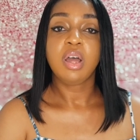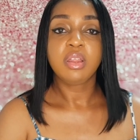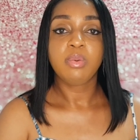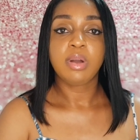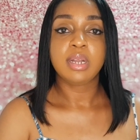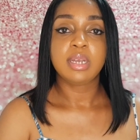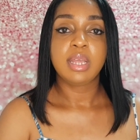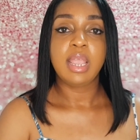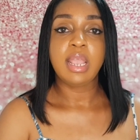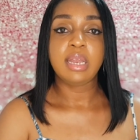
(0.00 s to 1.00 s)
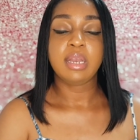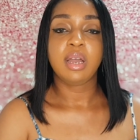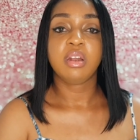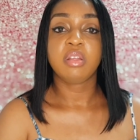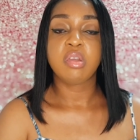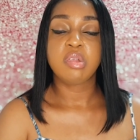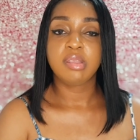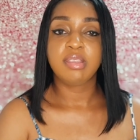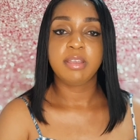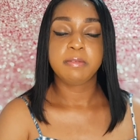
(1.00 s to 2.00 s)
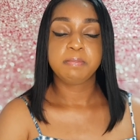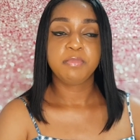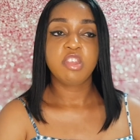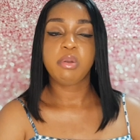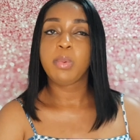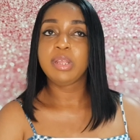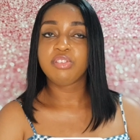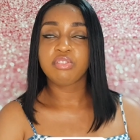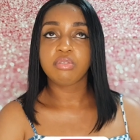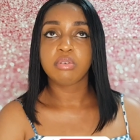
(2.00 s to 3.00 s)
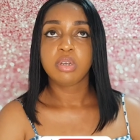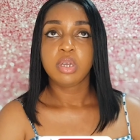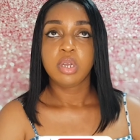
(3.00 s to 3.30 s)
other one in another city. So we went to